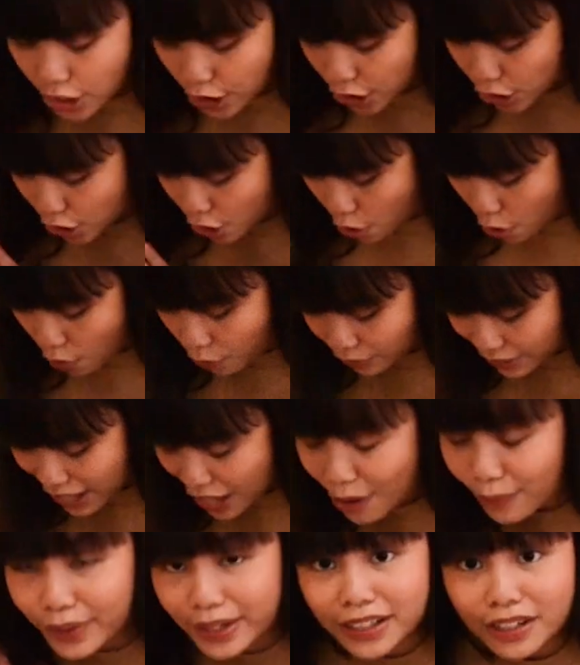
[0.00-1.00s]
So
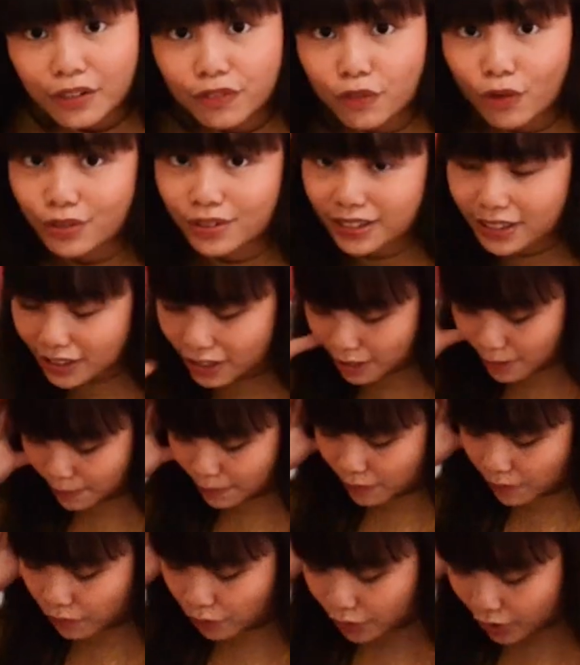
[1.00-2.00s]
now we're gonna be folding them
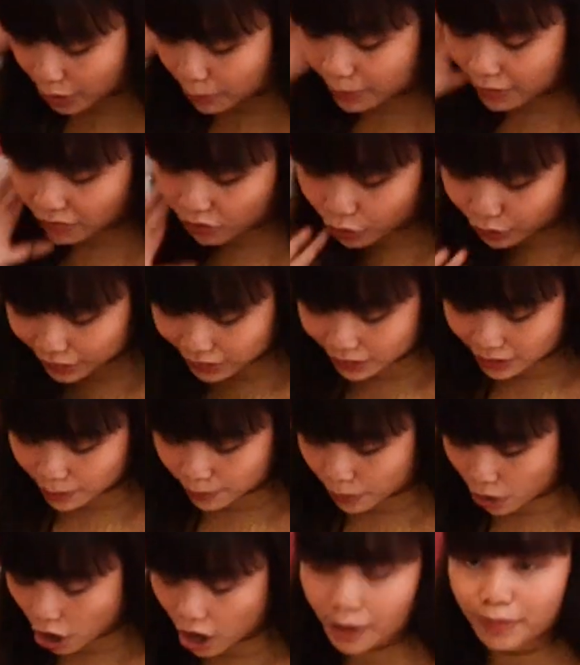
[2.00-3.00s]

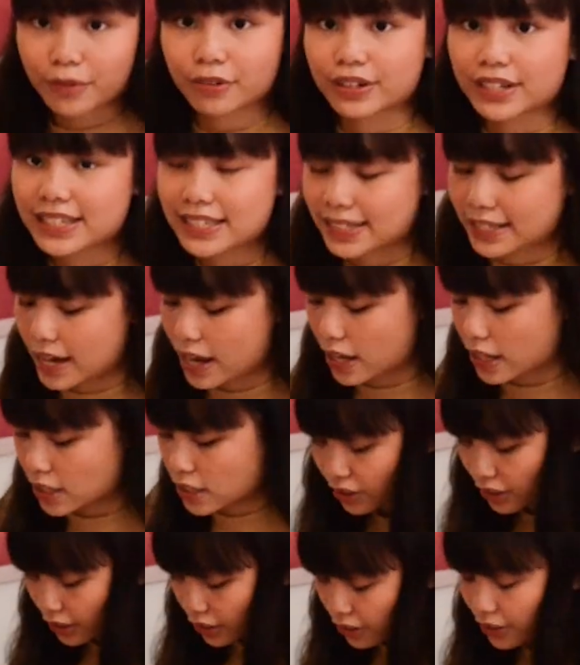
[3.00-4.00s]
KonMari style.
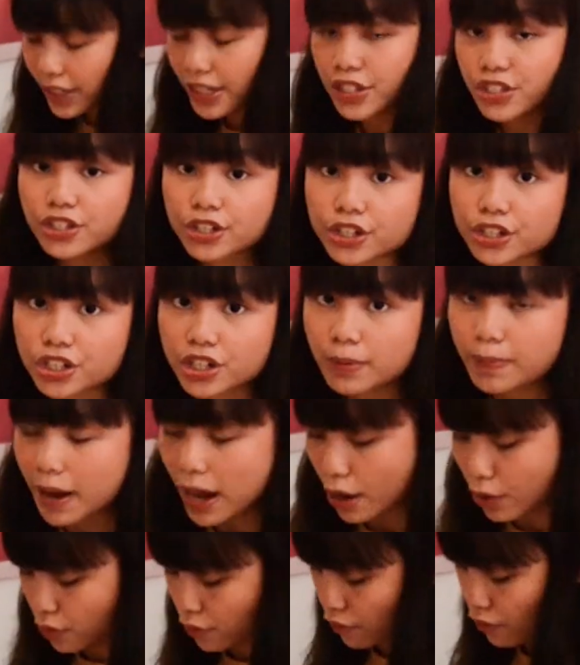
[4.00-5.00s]
You literally search up
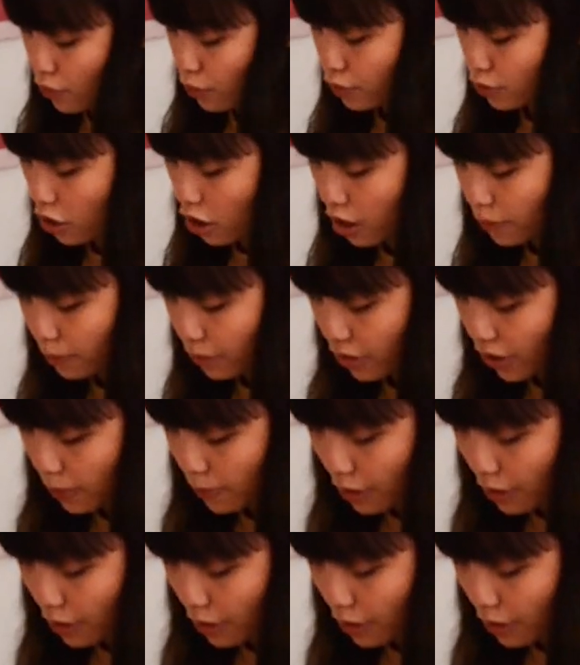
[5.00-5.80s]
how to fold KonMari